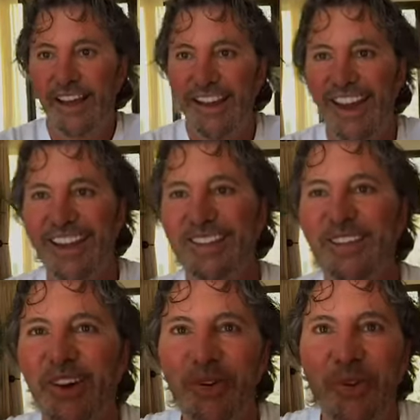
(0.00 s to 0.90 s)
Yeah,
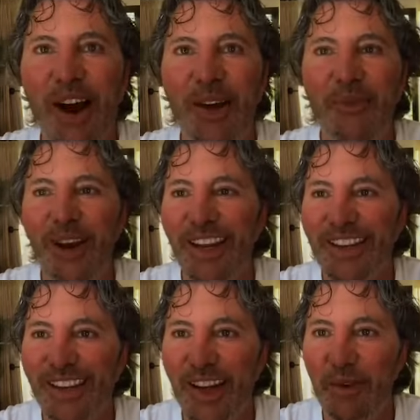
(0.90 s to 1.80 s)
so I want you
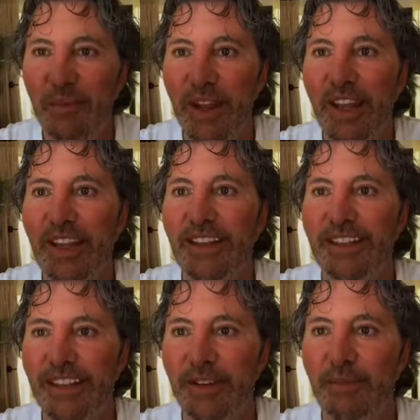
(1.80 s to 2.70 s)
to come and
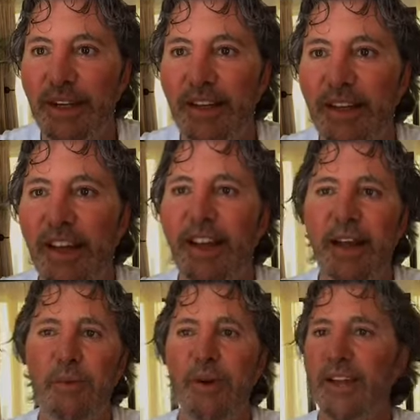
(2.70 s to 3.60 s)
see me. And
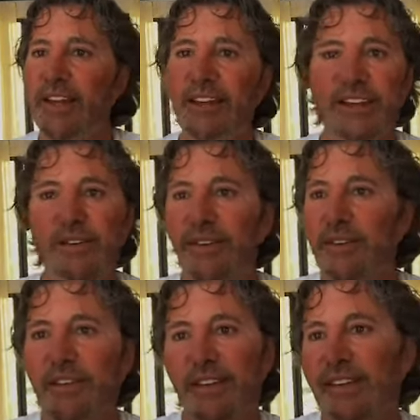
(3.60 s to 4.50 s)
I want you to
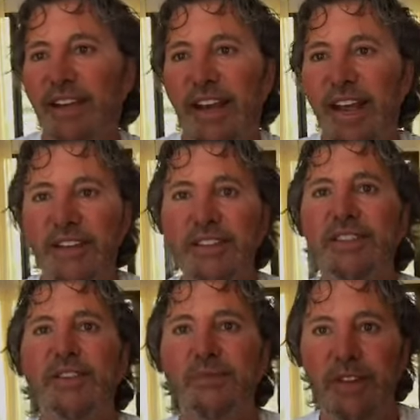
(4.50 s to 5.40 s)
today,
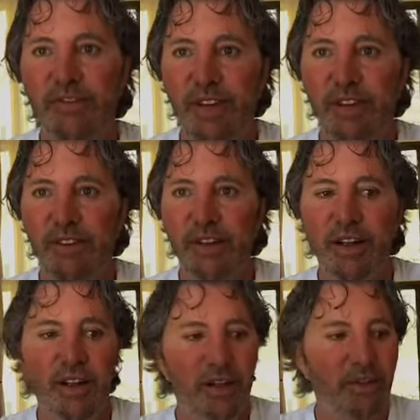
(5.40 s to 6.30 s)
just do me a favor.
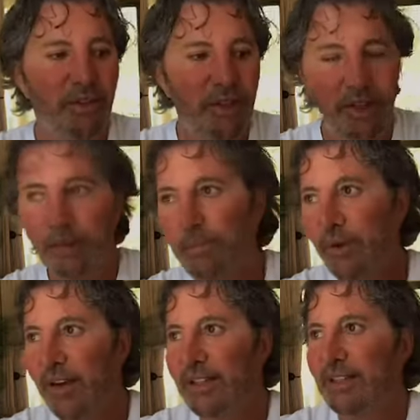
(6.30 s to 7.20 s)
Look at your
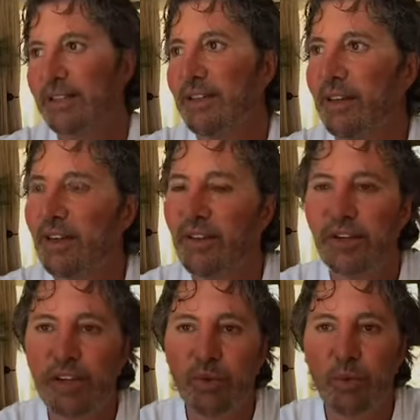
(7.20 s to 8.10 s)
boss.
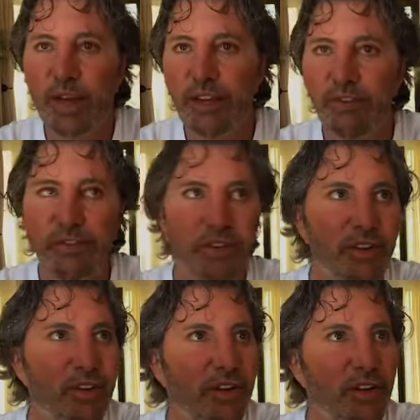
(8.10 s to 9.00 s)
Look at your wife.
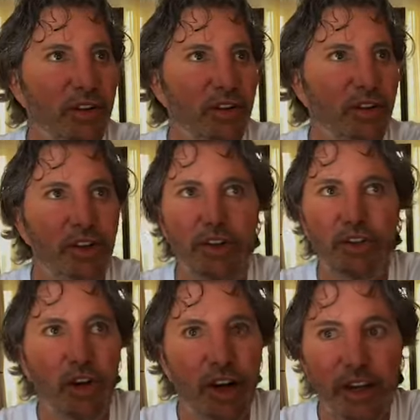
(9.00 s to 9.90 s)
Look at your
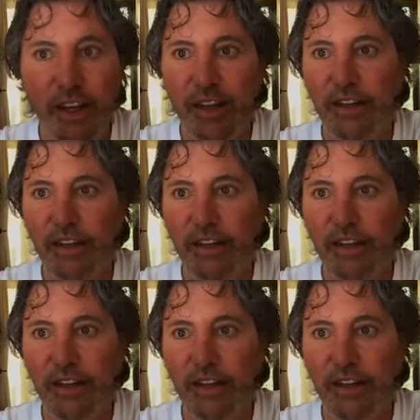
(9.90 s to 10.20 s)
dog.